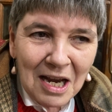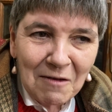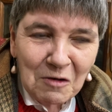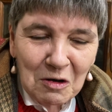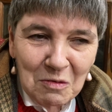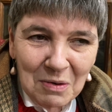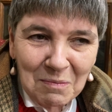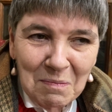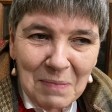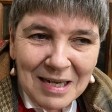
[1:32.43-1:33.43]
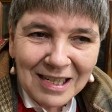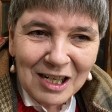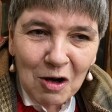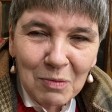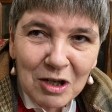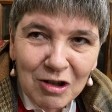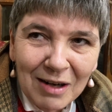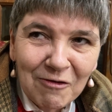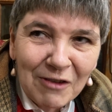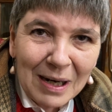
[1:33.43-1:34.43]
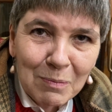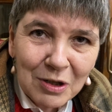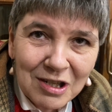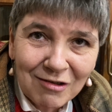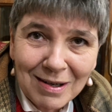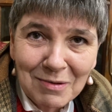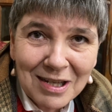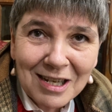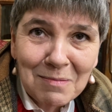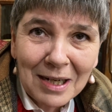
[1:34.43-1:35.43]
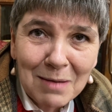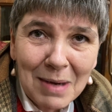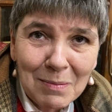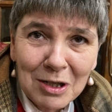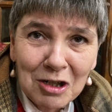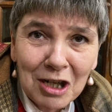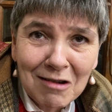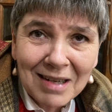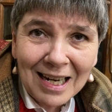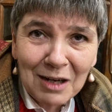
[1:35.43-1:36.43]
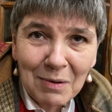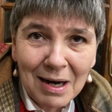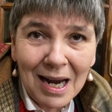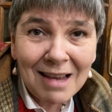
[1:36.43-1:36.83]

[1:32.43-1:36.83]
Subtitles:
if you basically almost try and filibuster it with so many amendments, you don't get anywhere.